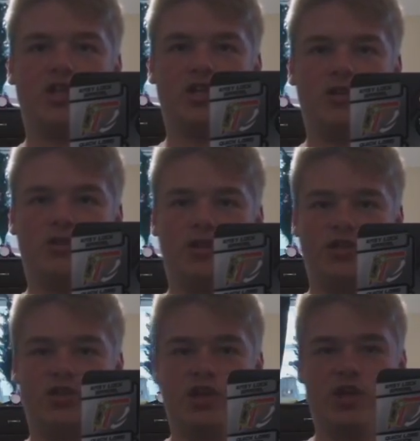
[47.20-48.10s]
this
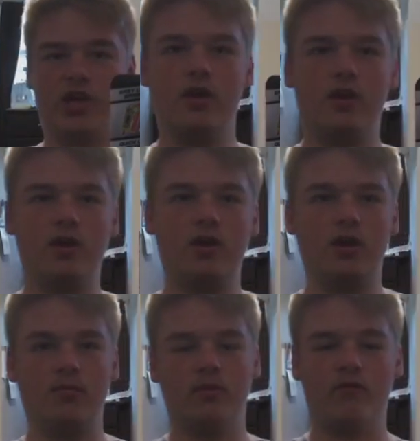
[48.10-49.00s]
thing
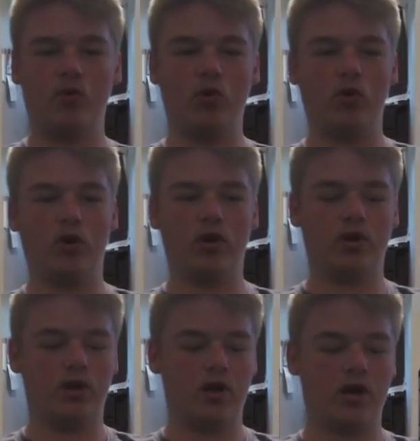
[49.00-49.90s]
before
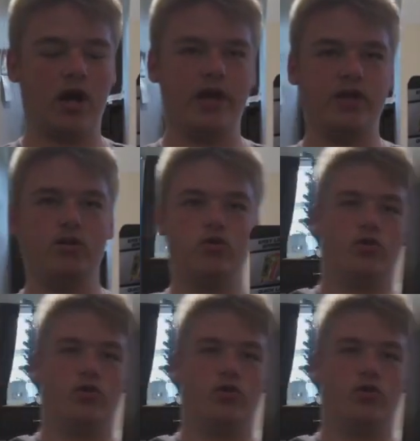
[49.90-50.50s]
I used